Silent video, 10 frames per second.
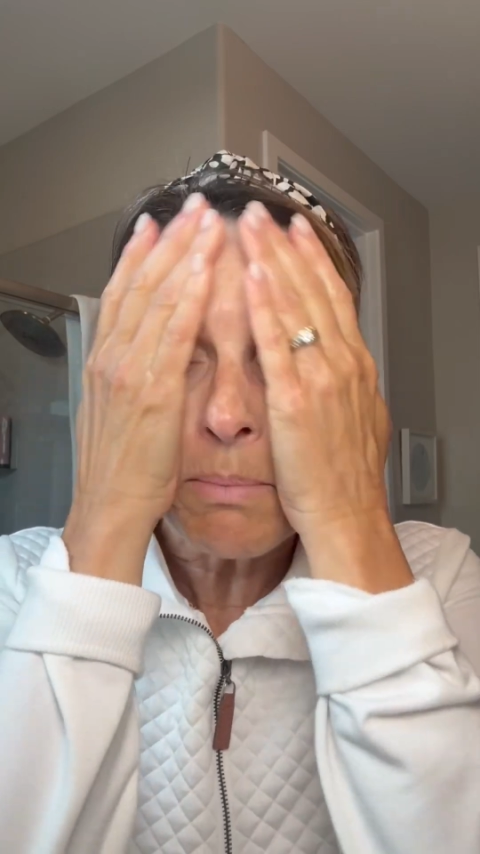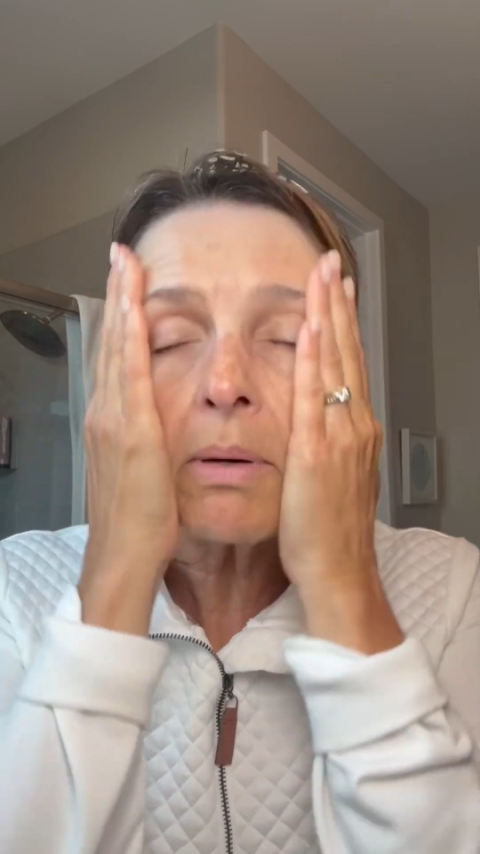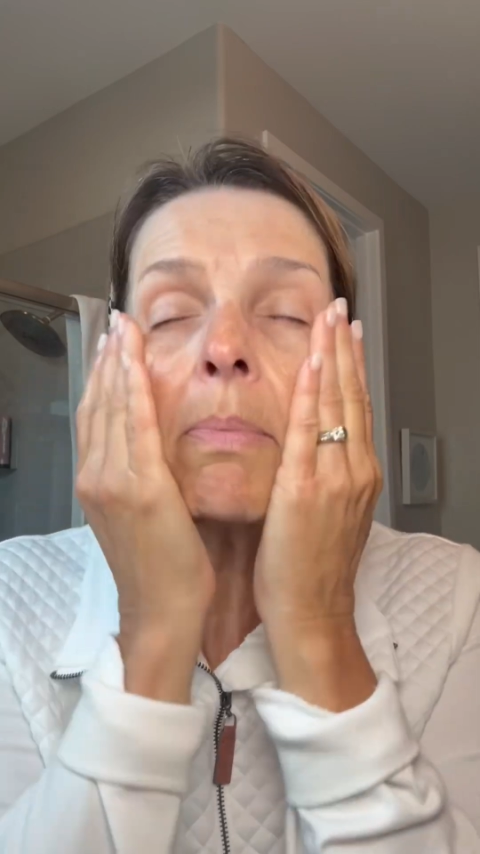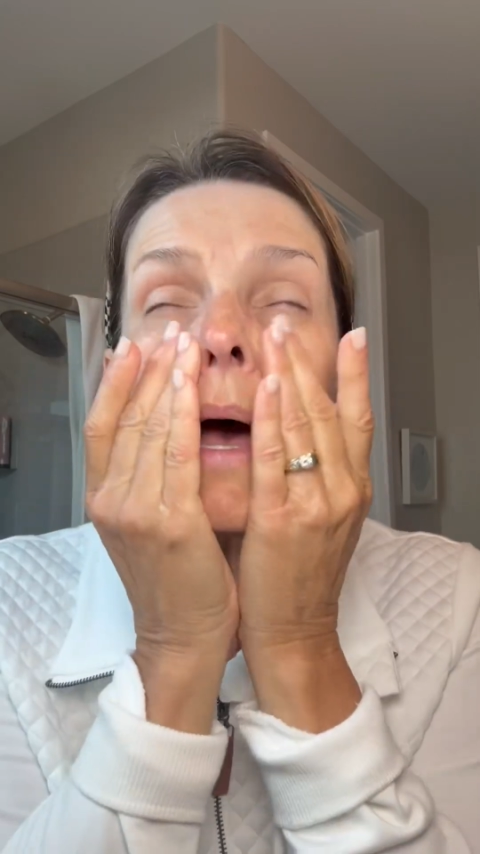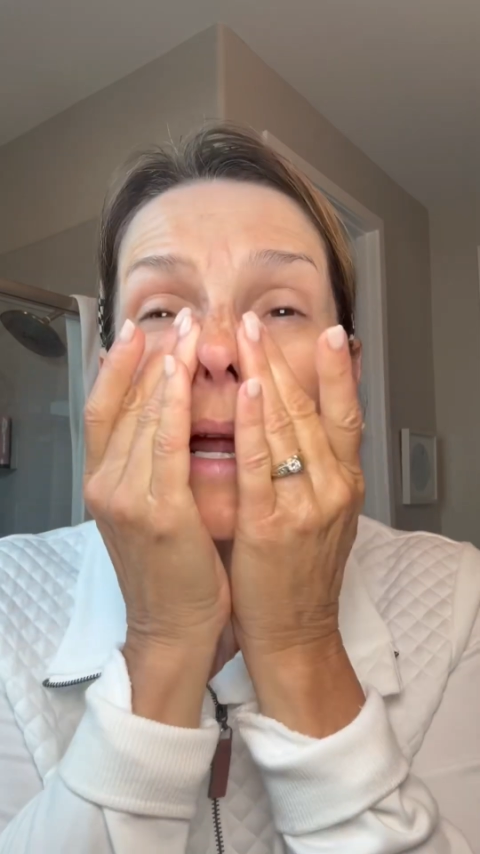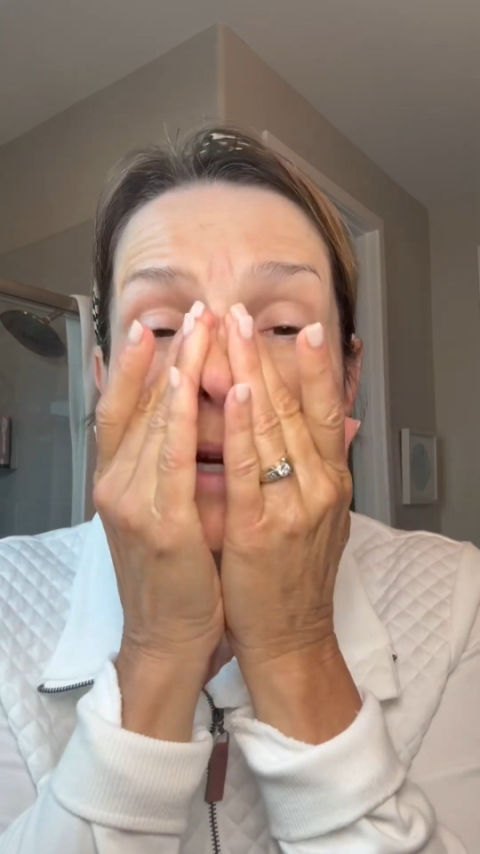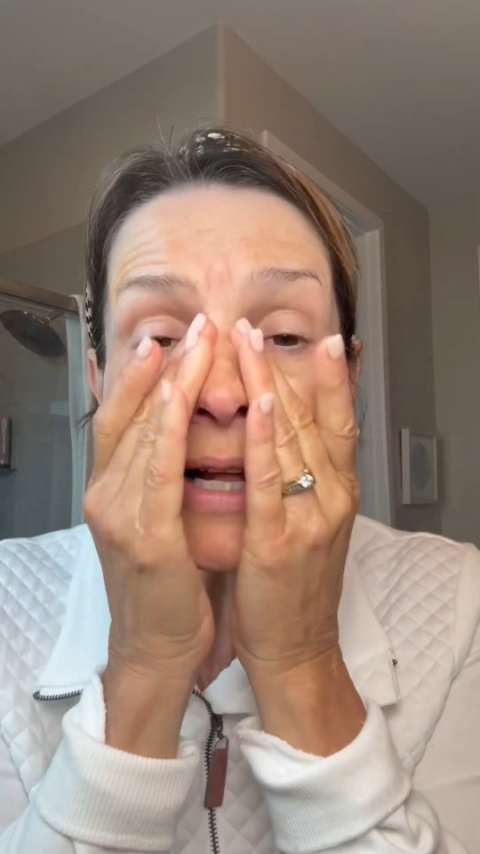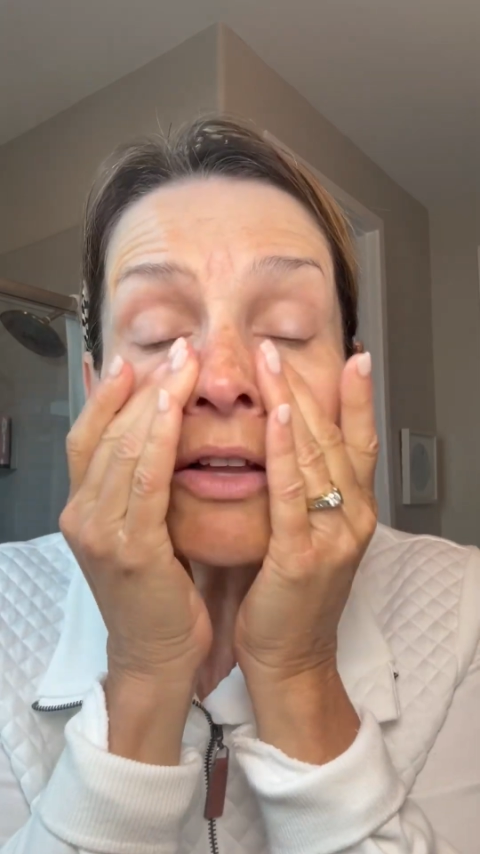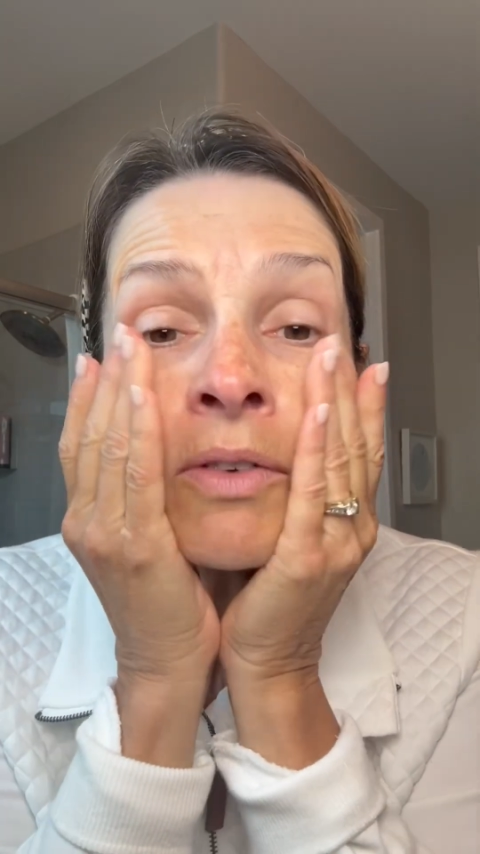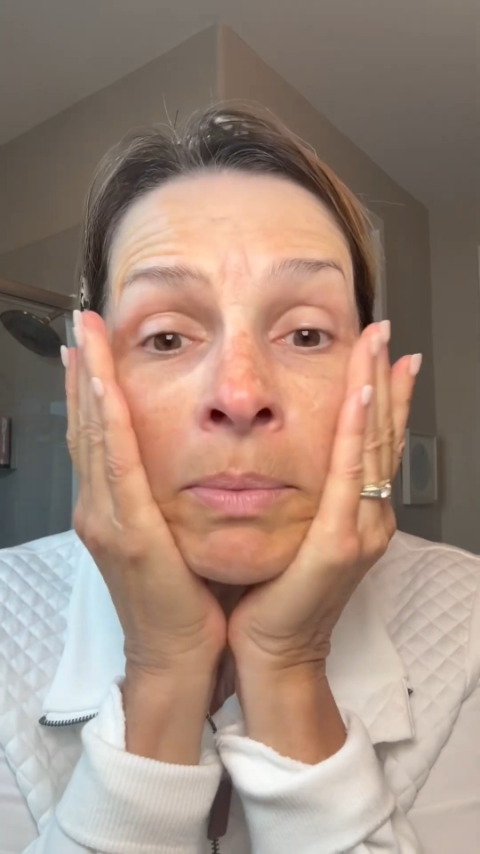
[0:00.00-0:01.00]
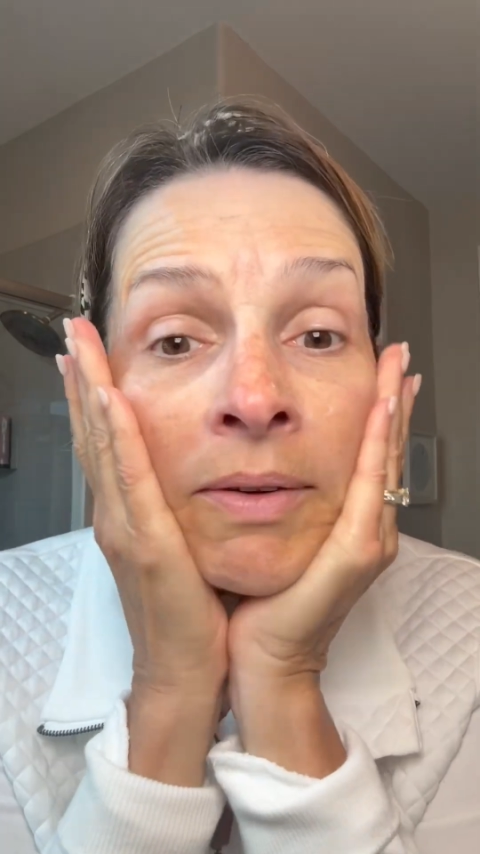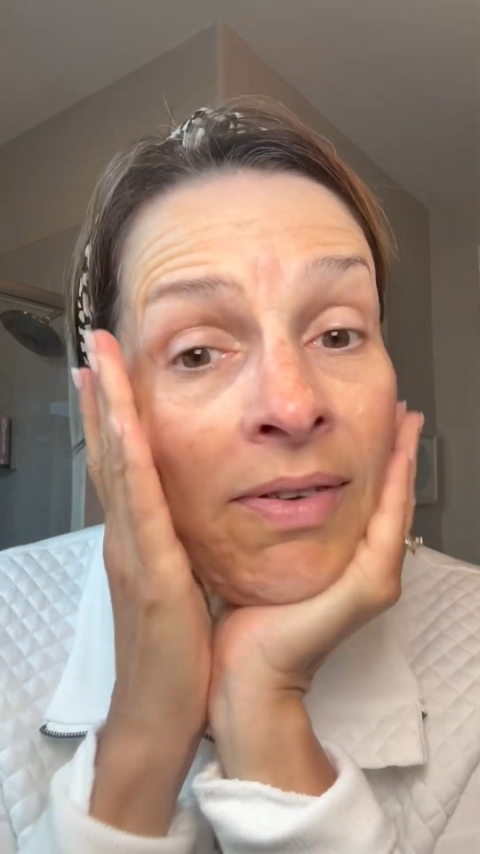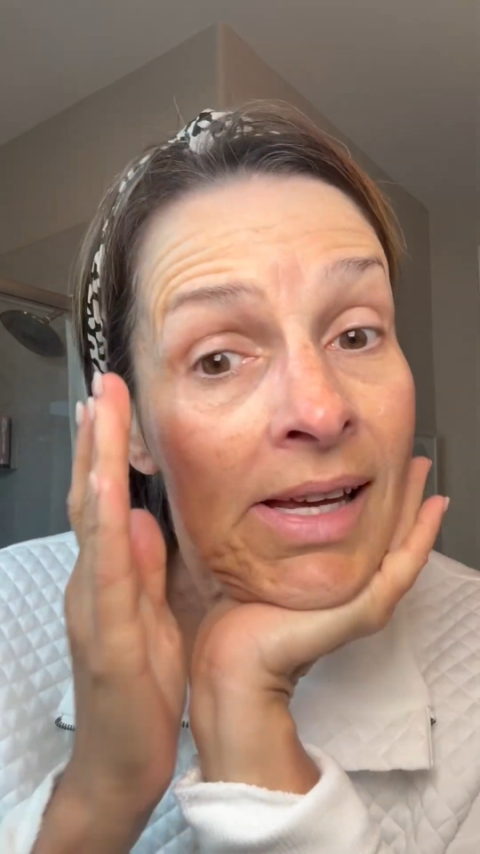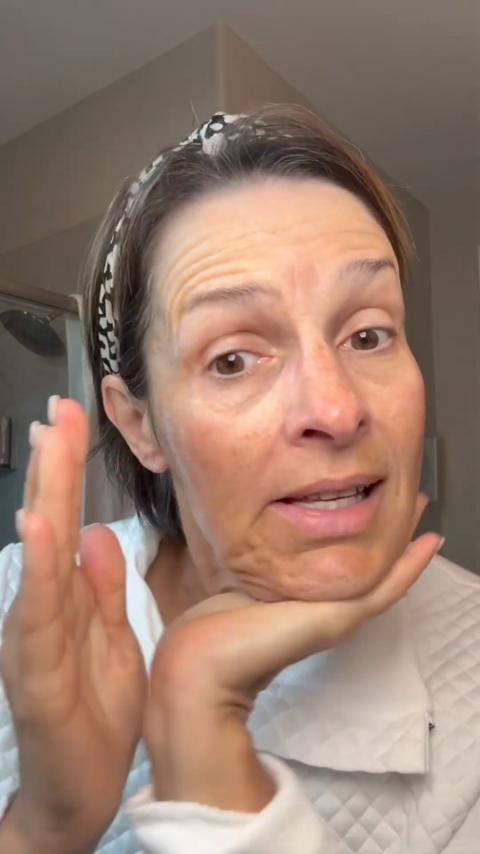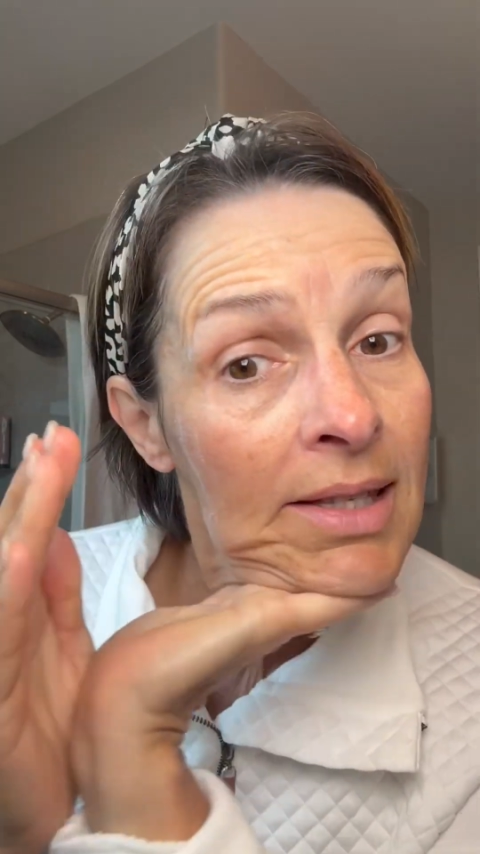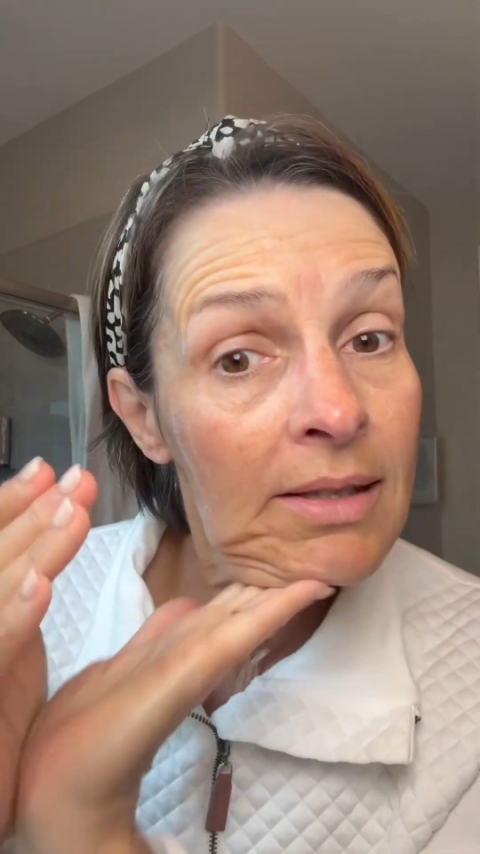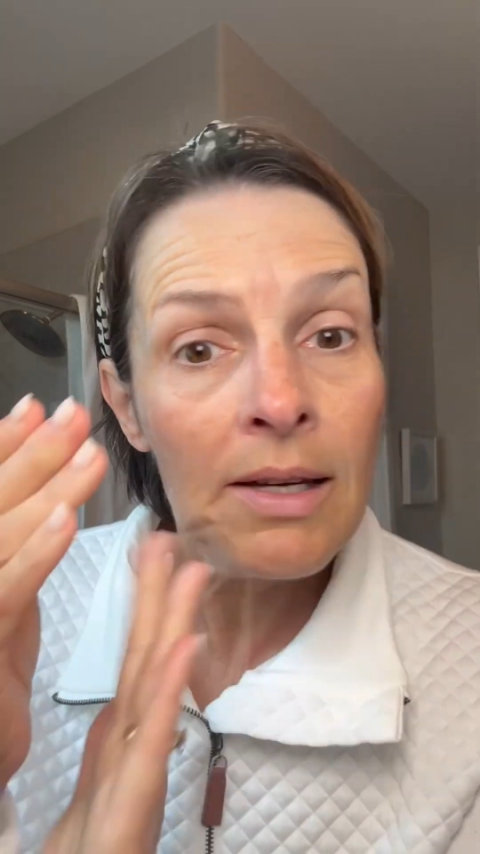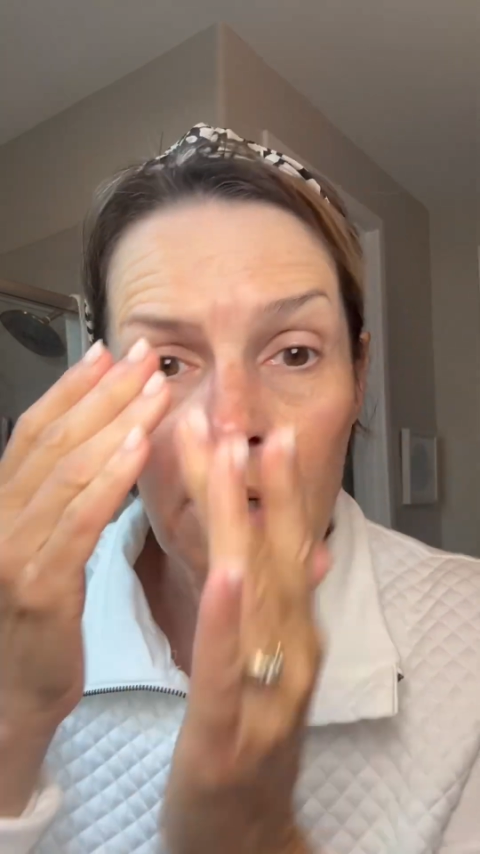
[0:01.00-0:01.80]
pat it all over my face.